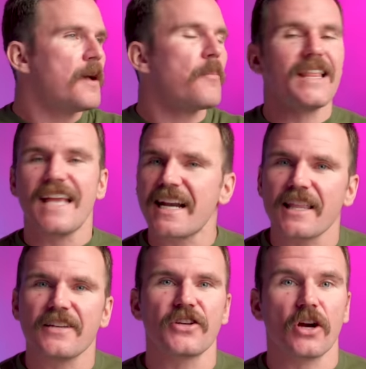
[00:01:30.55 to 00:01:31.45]
By the end of
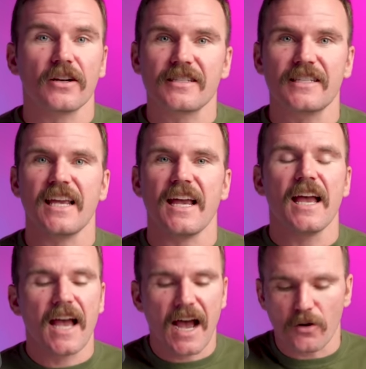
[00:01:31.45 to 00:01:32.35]
this, you're gonna see
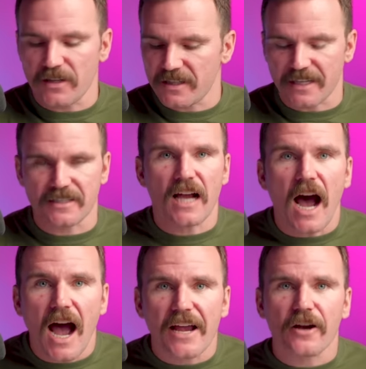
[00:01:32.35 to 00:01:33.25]
how this
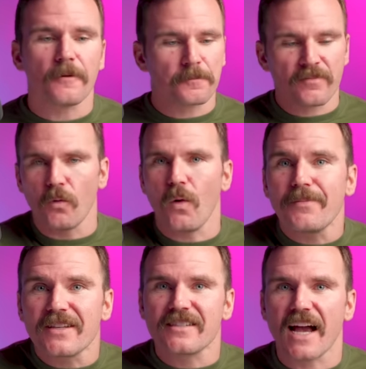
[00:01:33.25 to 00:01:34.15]
entire
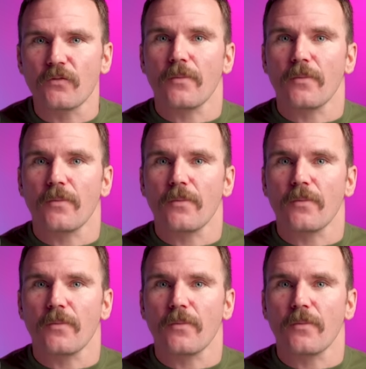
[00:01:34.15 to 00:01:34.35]
web design,